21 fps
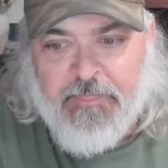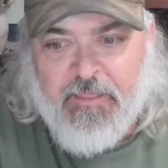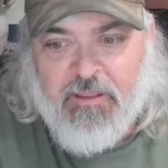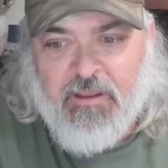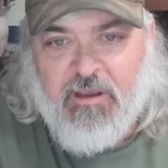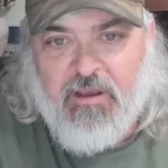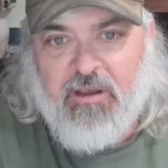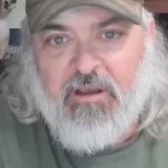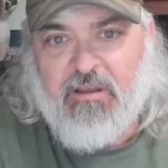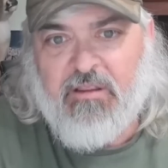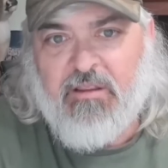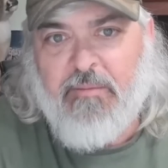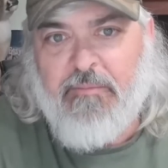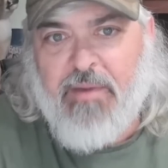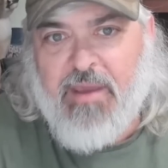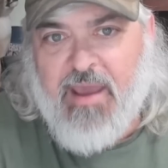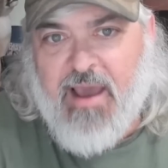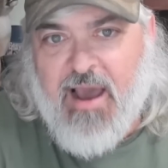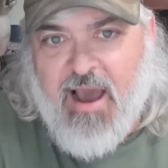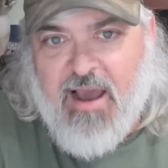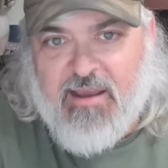and the
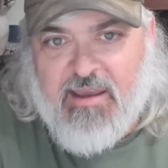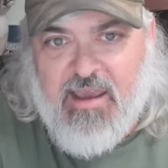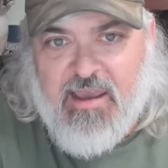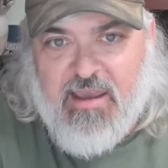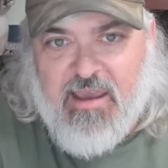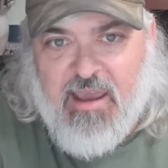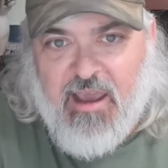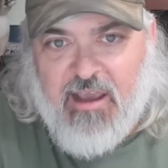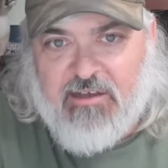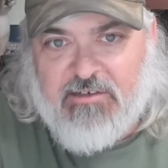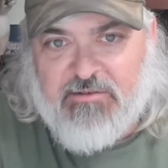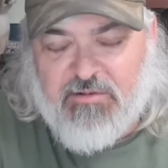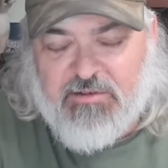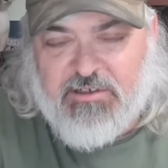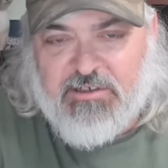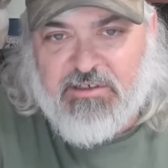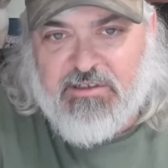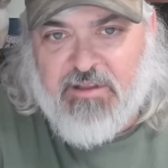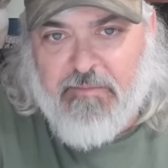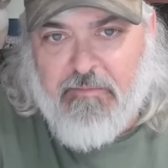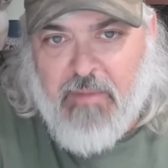Bianchi case, which
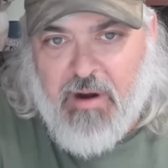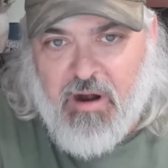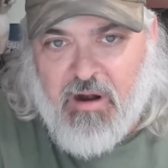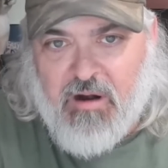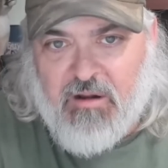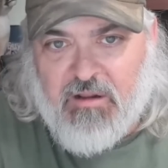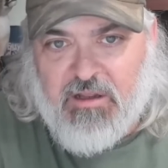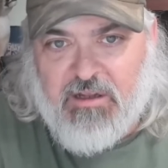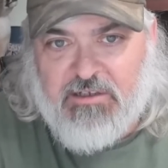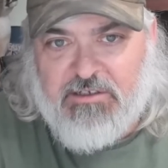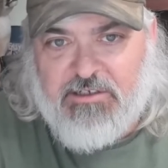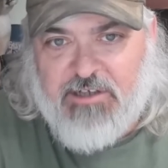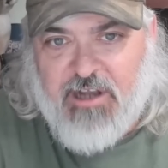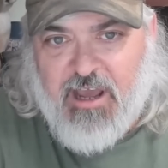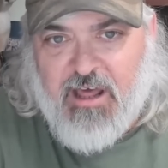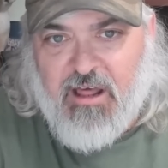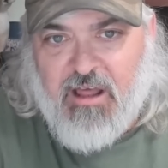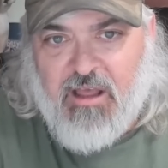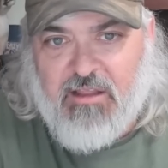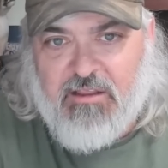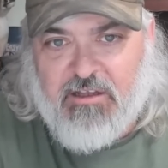is the Maryland
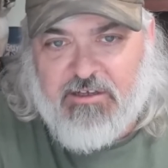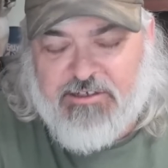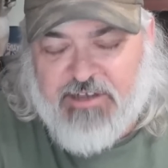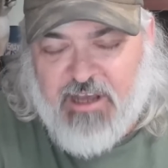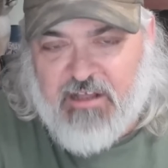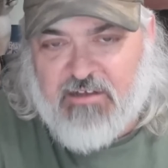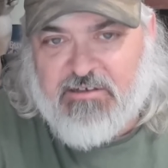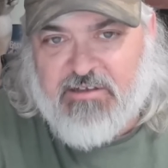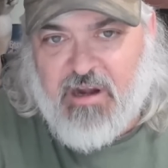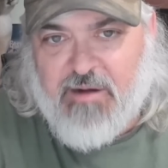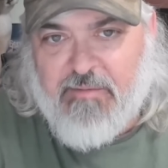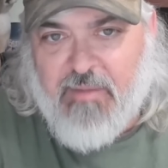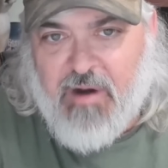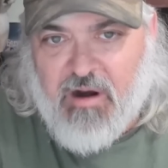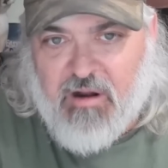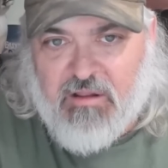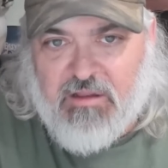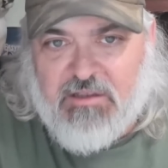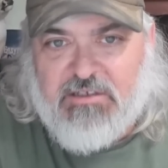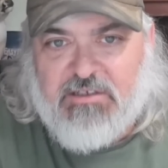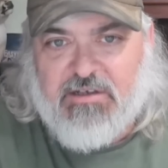challenge, the challenge to the
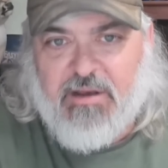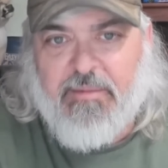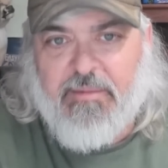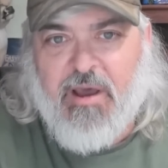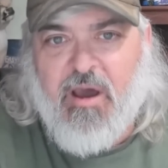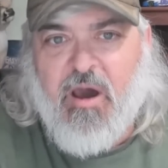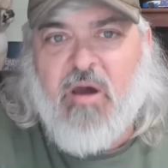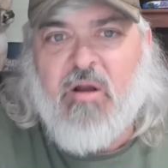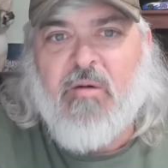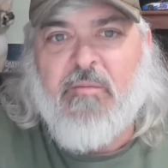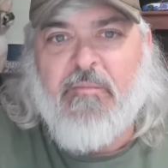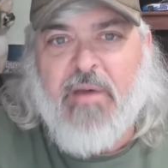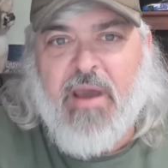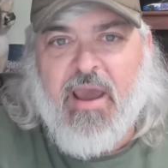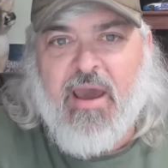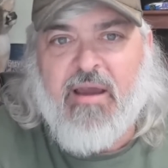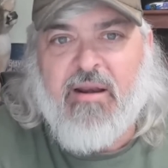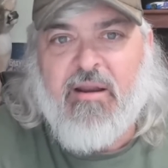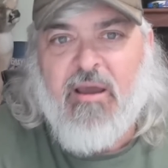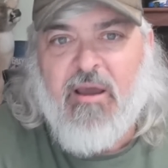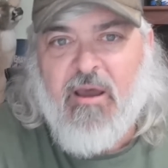Maryland semi auto
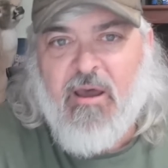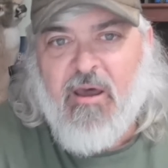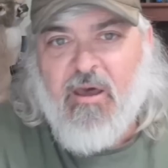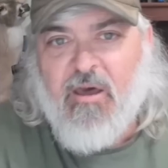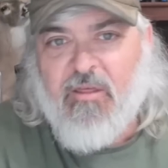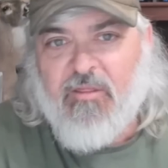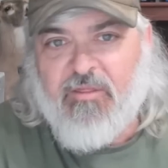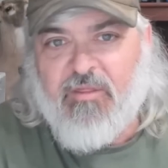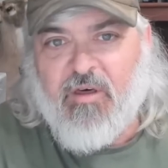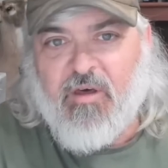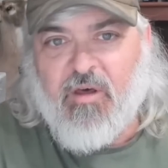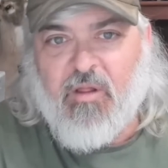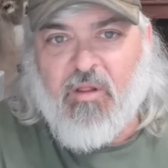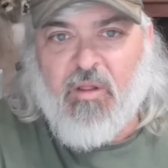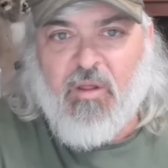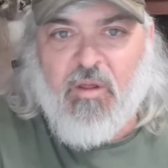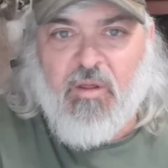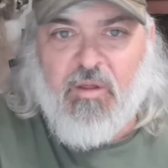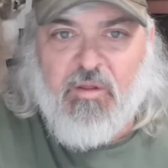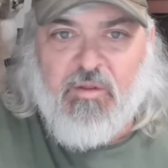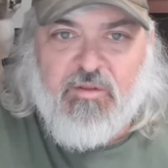ban, the
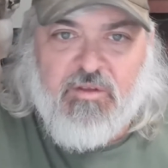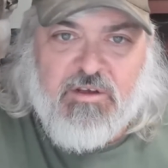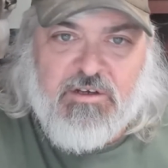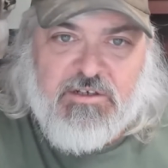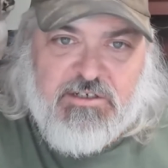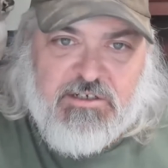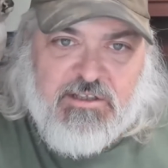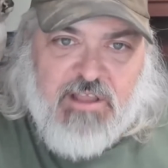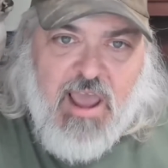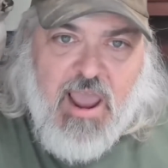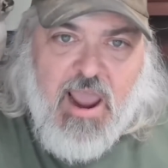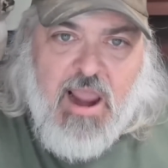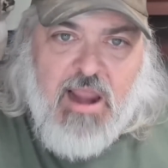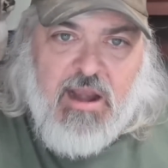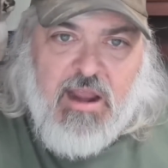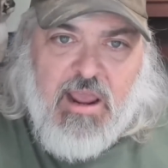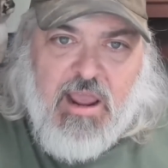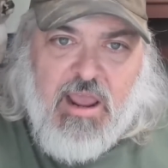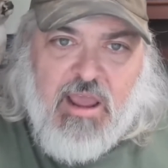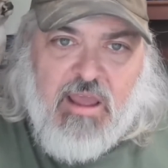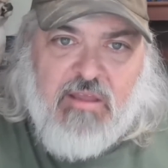the state
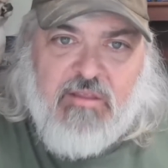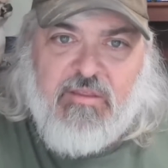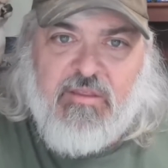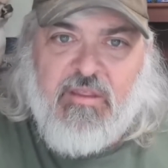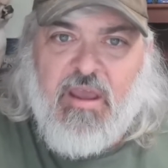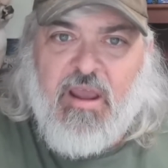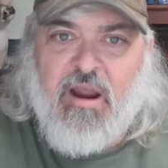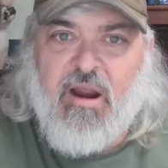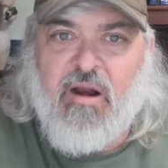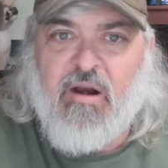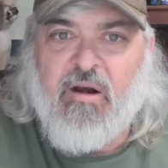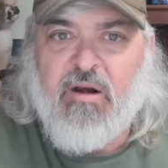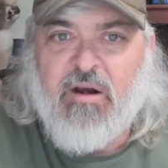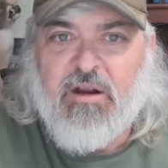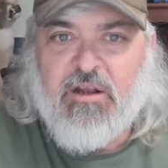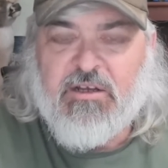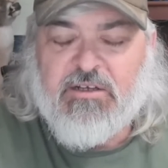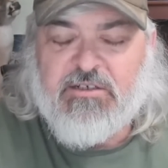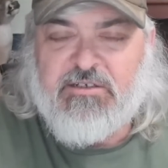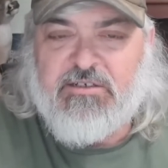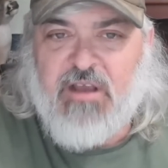in there
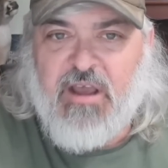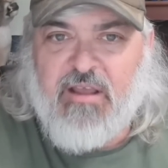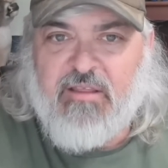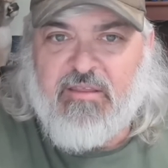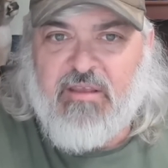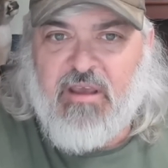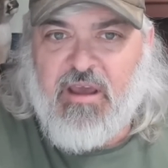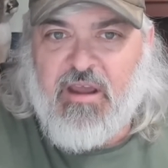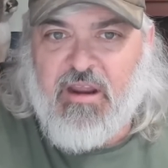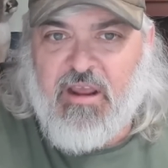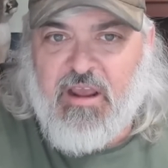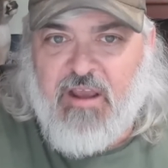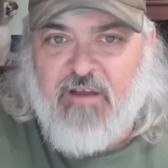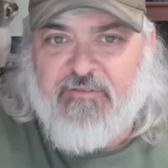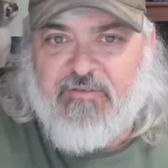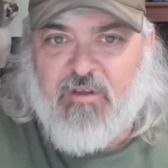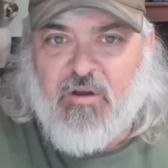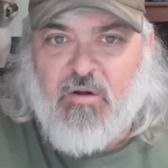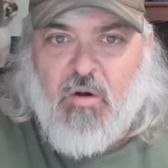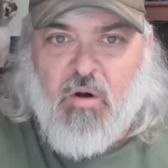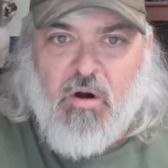said that if
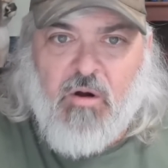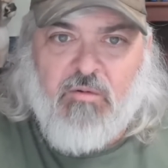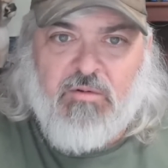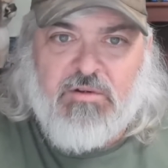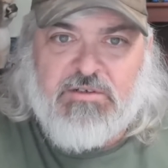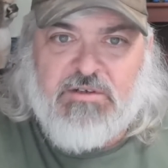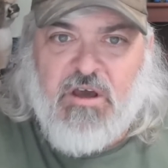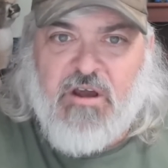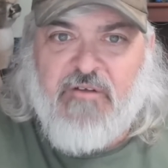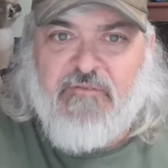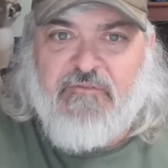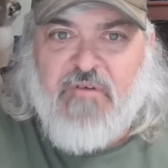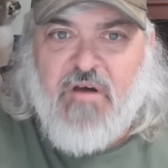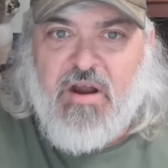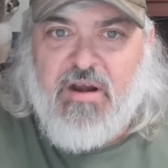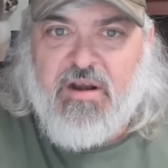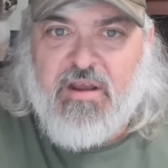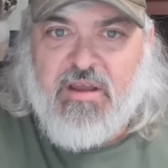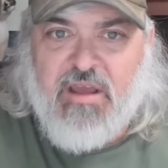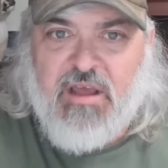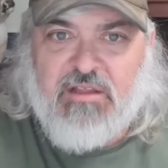the court was going to find
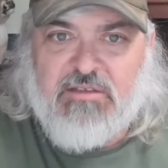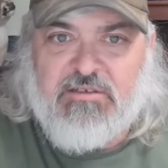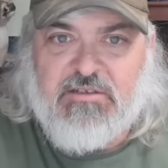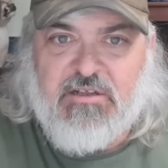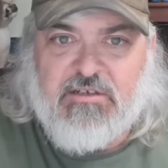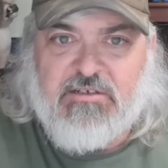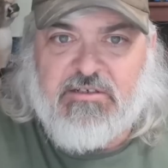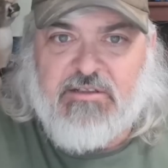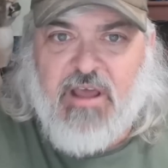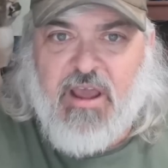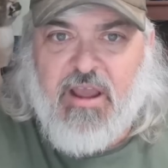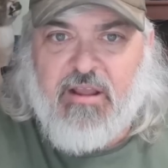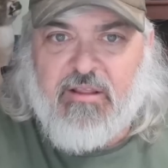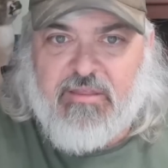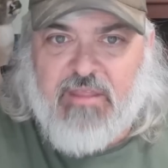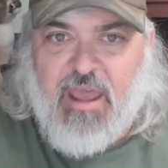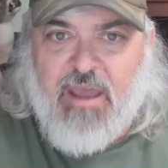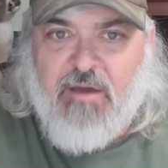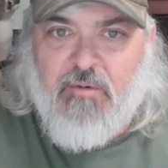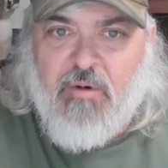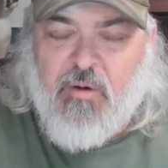against the state,
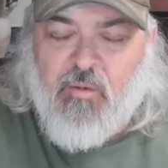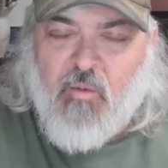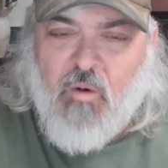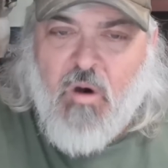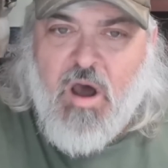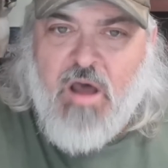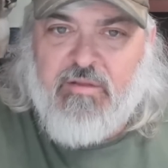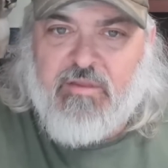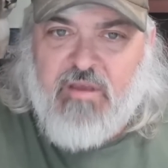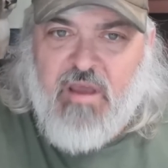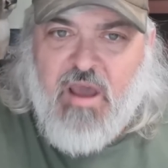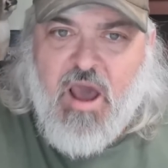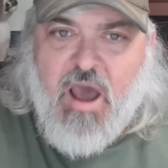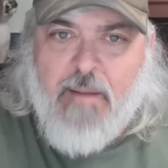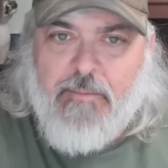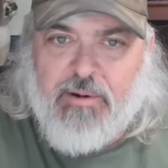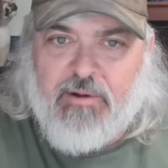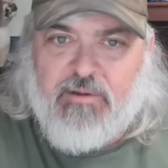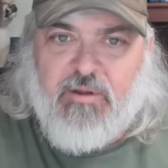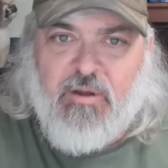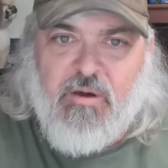they would want the
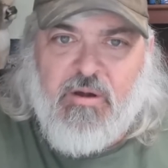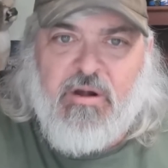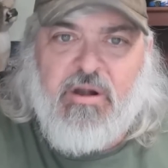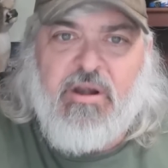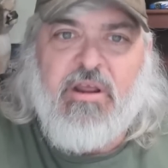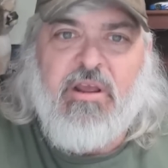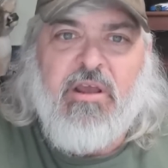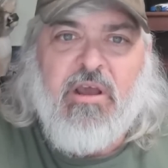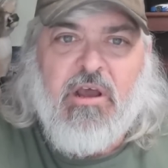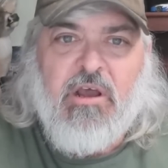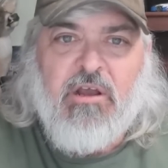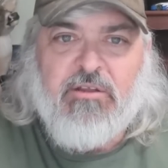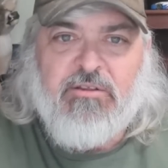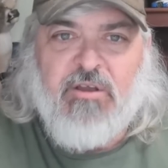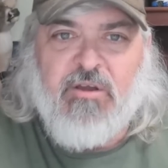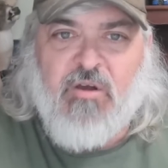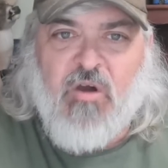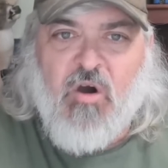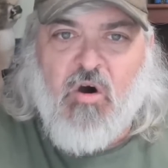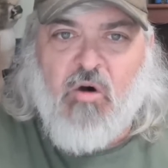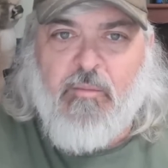opportunity to
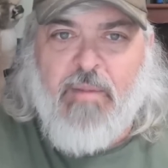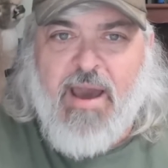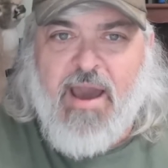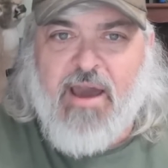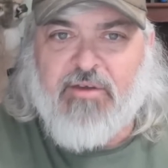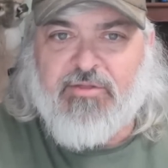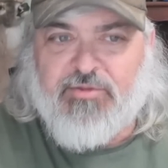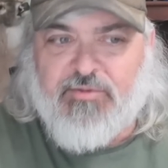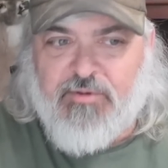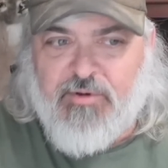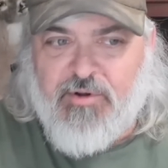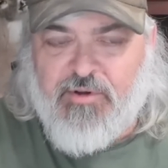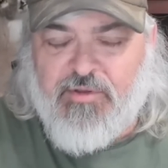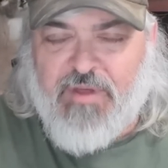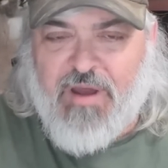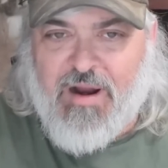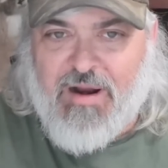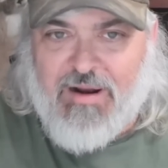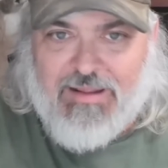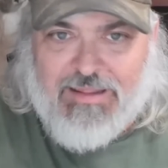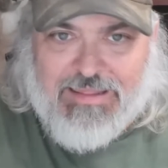go back through
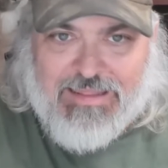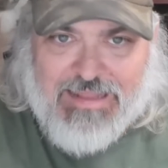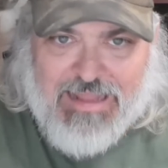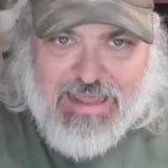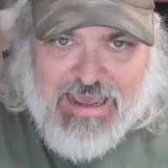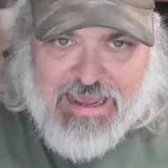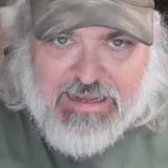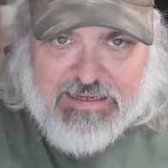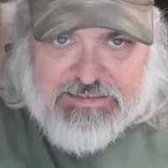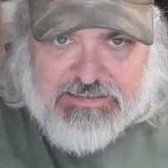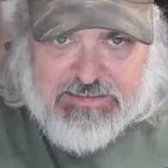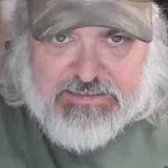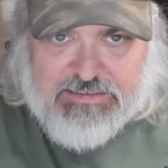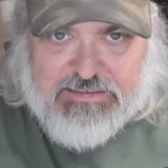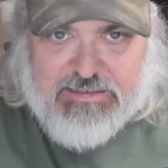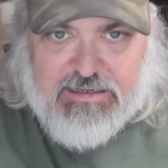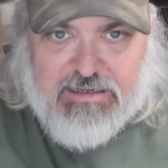their list